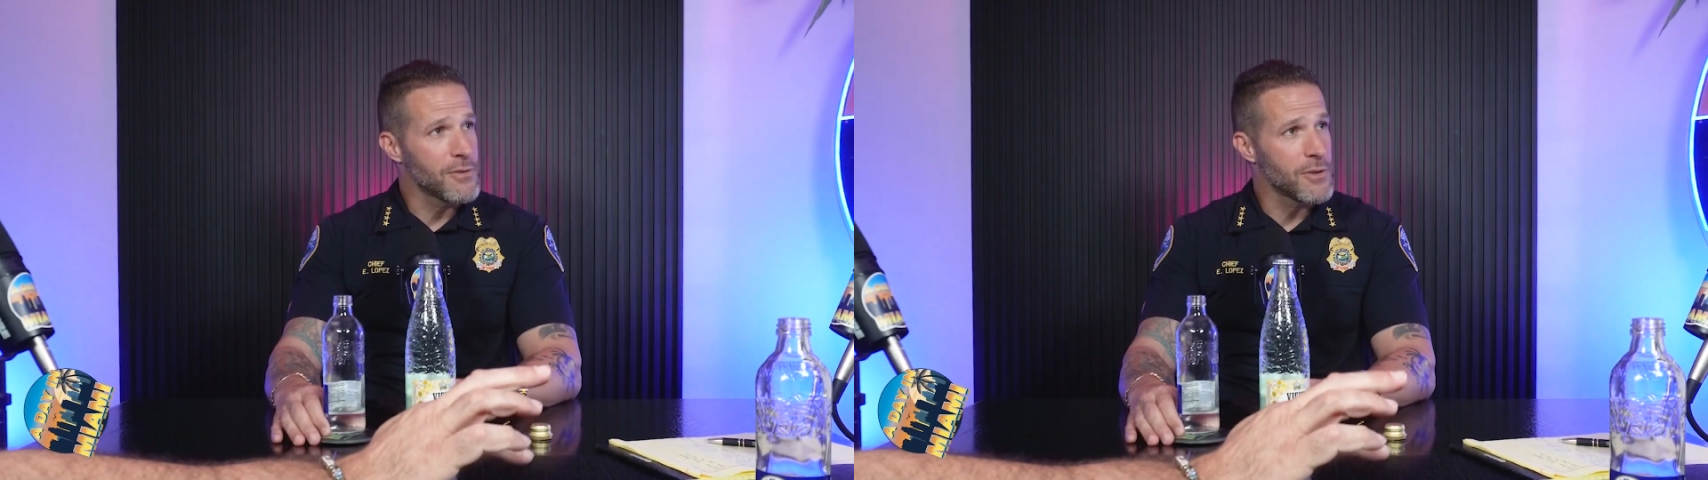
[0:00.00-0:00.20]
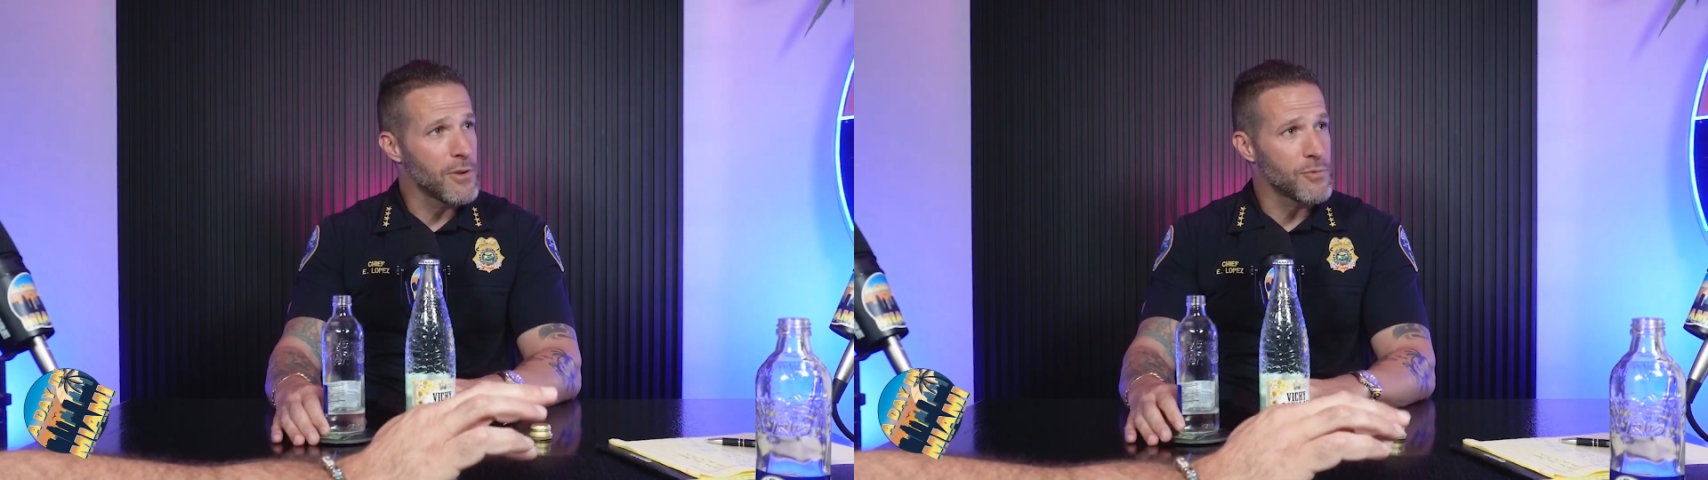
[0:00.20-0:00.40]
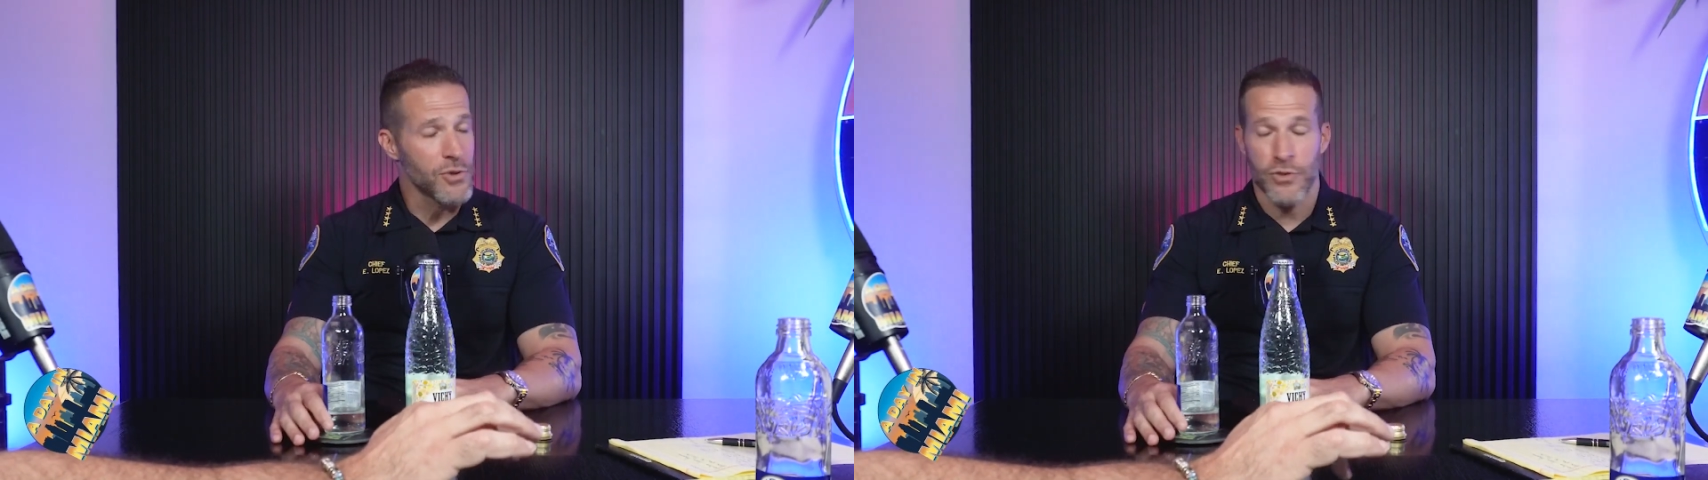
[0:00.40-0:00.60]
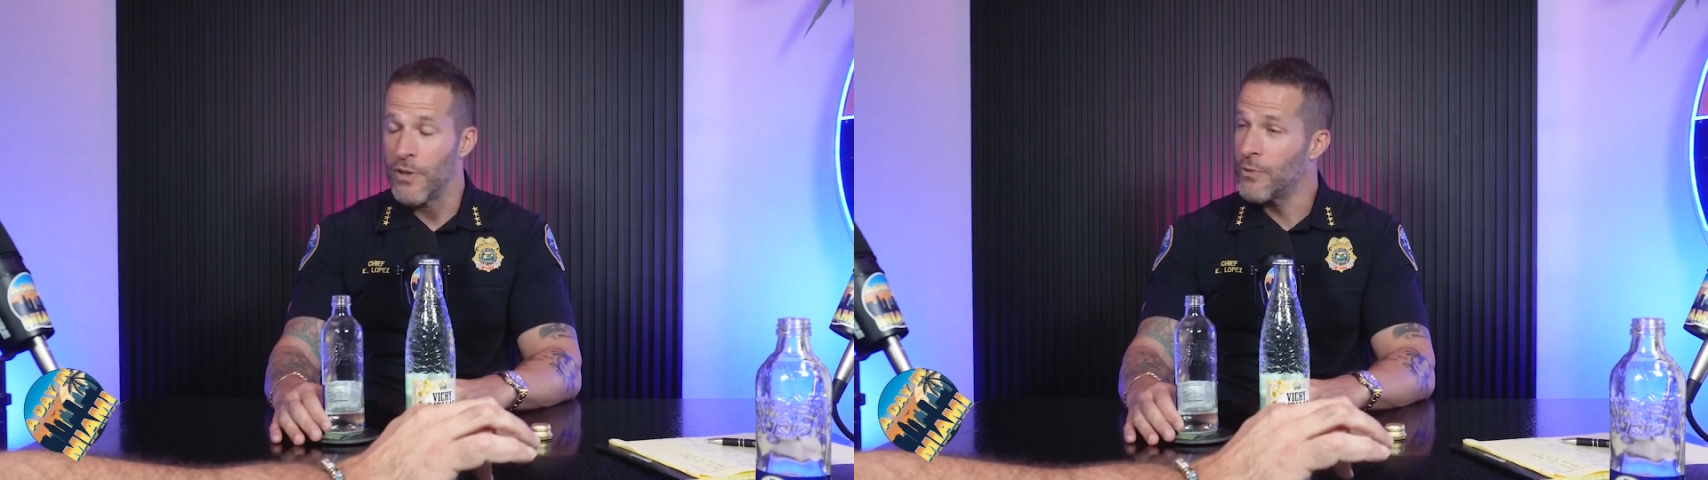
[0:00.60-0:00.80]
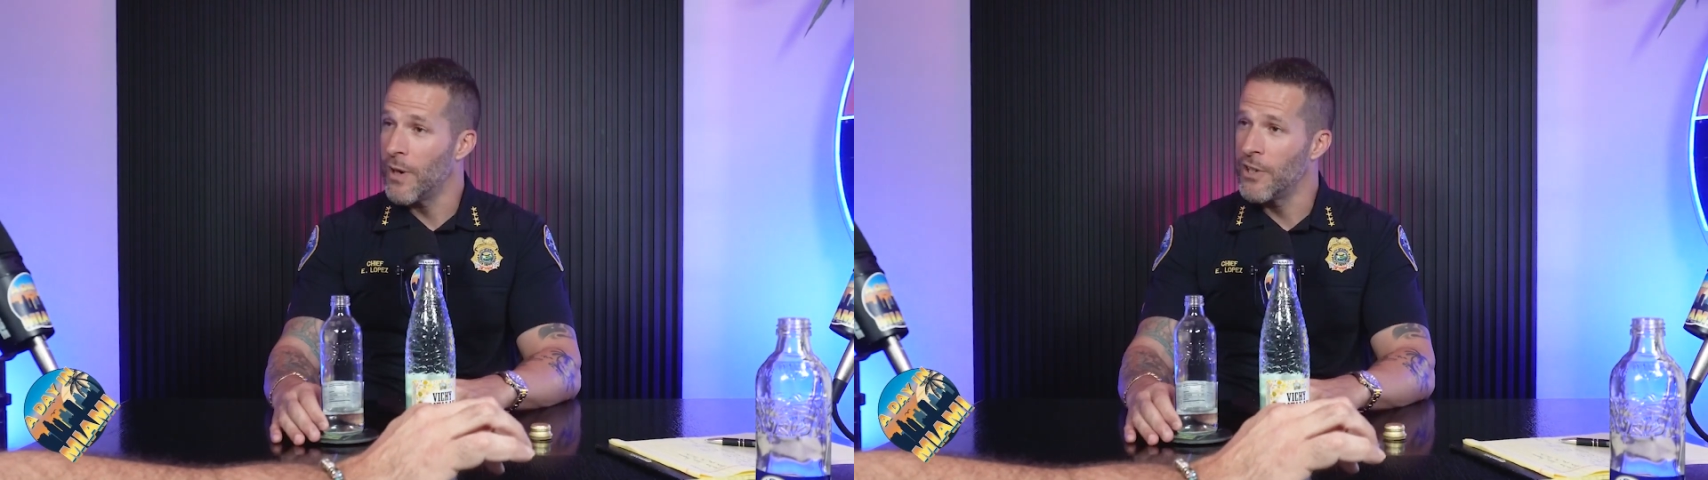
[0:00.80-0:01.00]
So I'm just
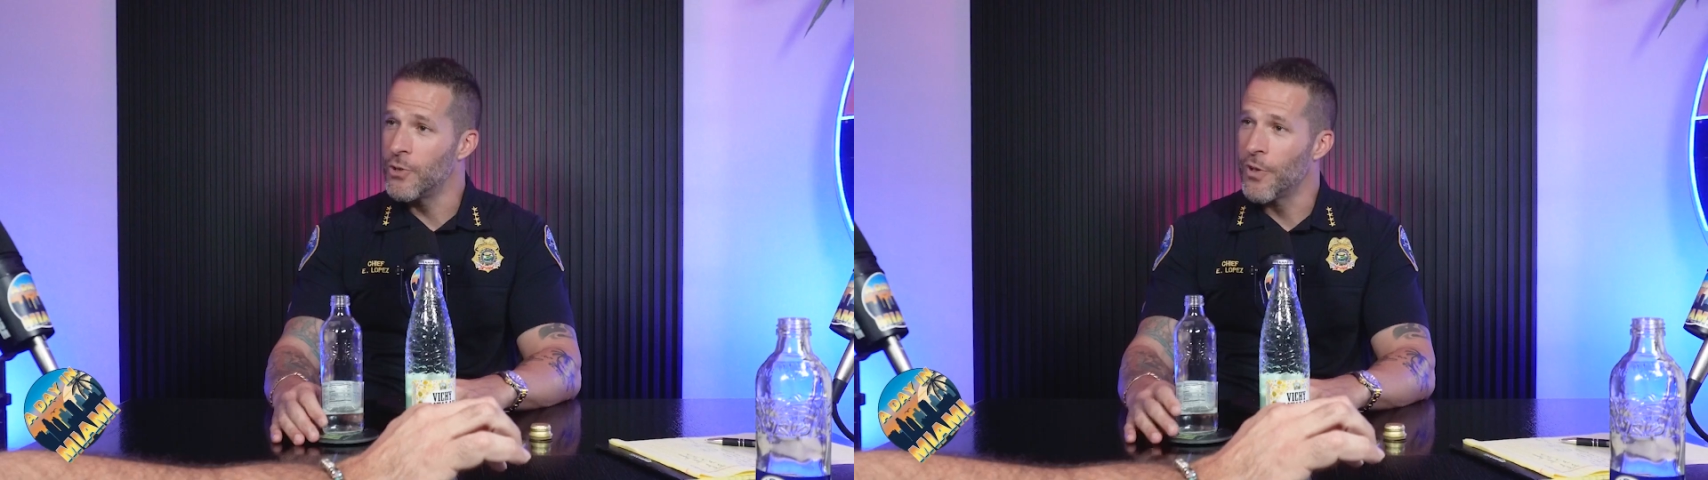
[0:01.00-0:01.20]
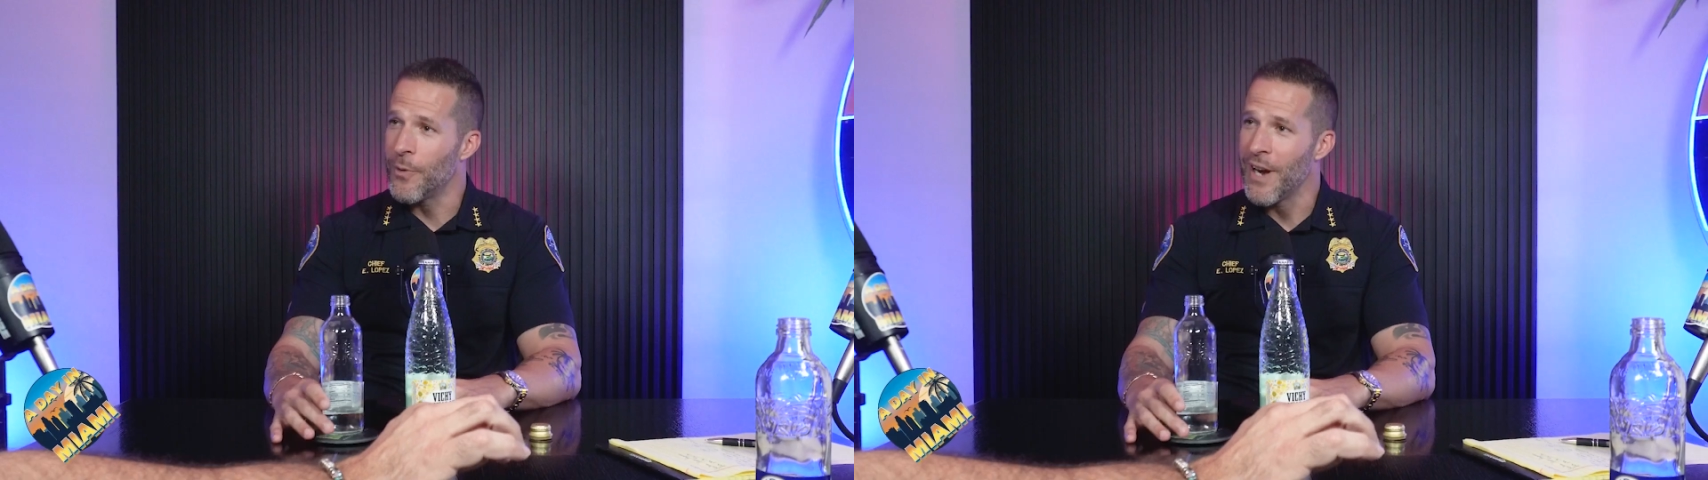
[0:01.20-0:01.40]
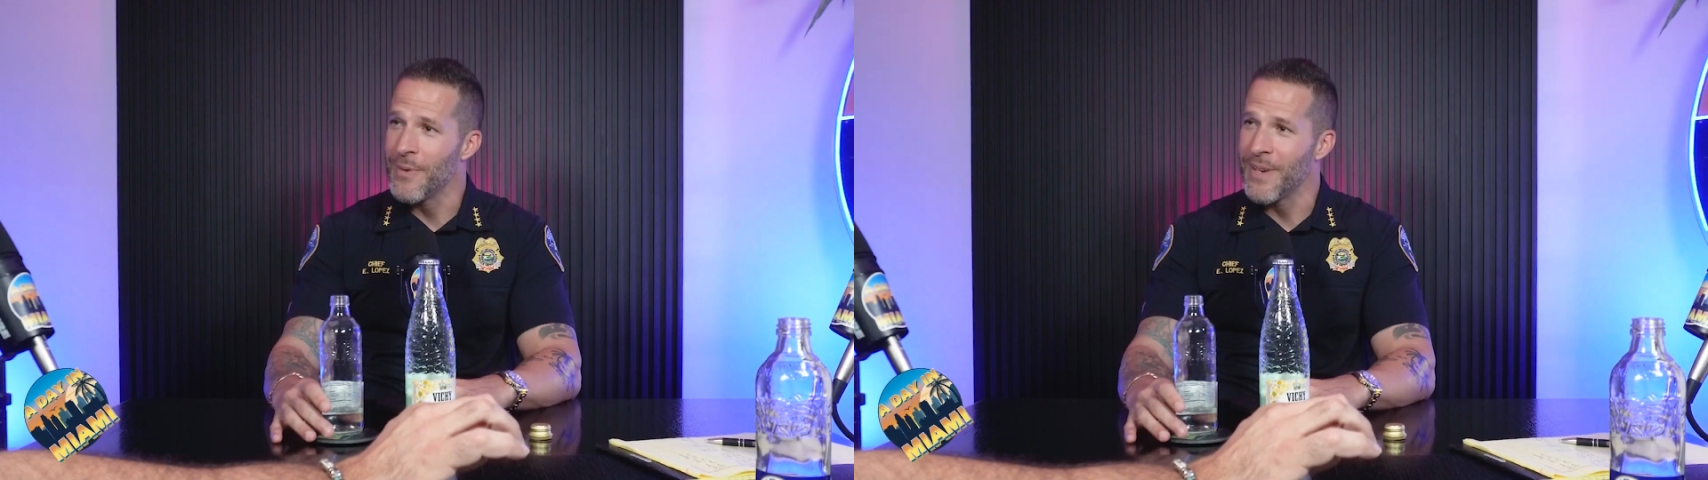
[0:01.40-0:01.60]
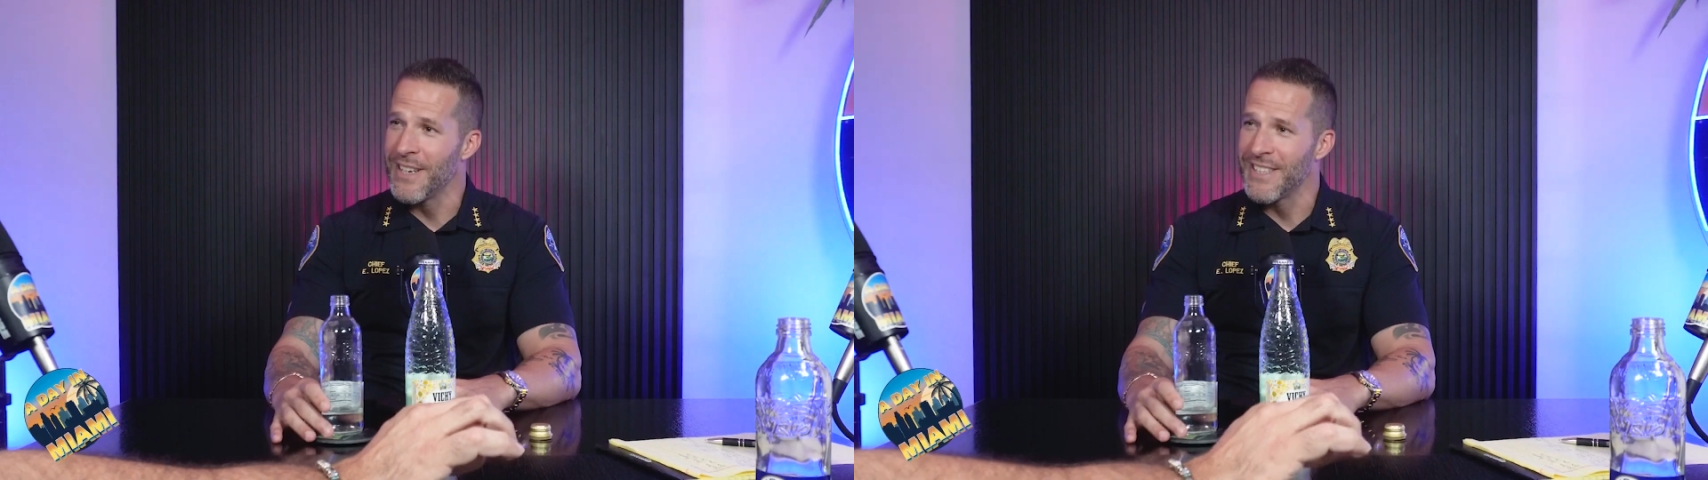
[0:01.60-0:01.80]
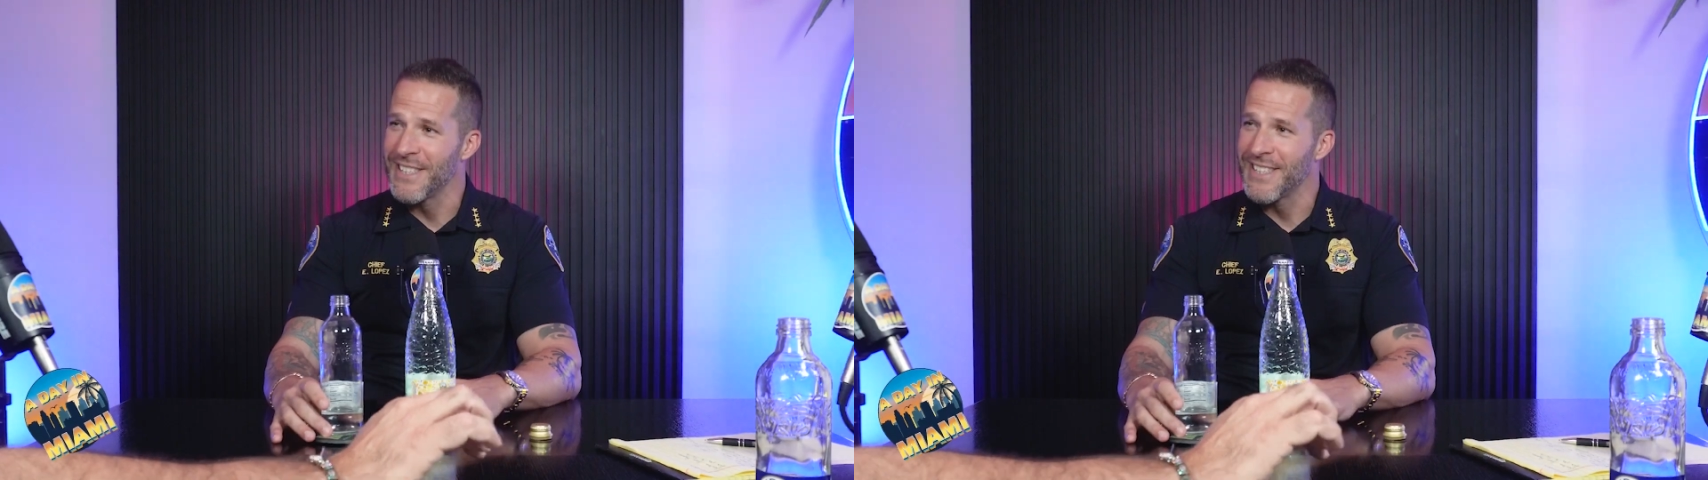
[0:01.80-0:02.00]
trying to enjoy the ride, man.